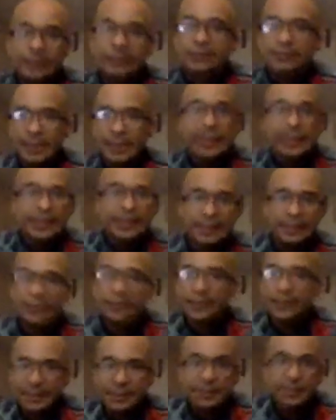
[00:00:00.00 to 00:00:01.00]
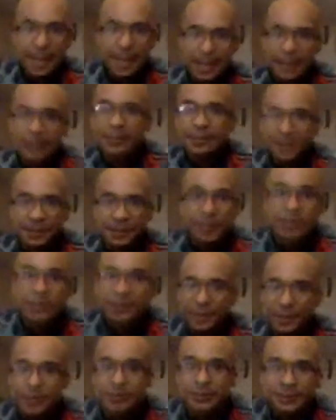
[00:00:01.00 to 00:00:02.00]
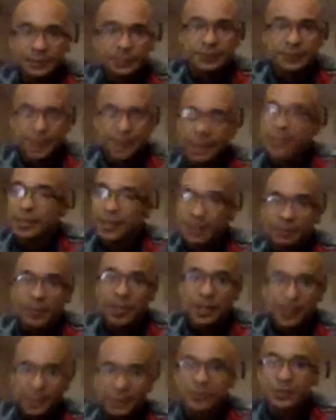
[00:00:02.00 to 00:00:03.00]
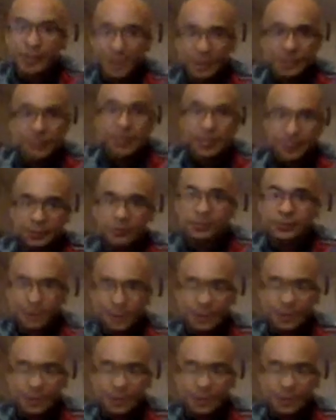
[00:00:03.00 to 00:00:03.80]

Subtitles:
teeny tiny area and block everything else out.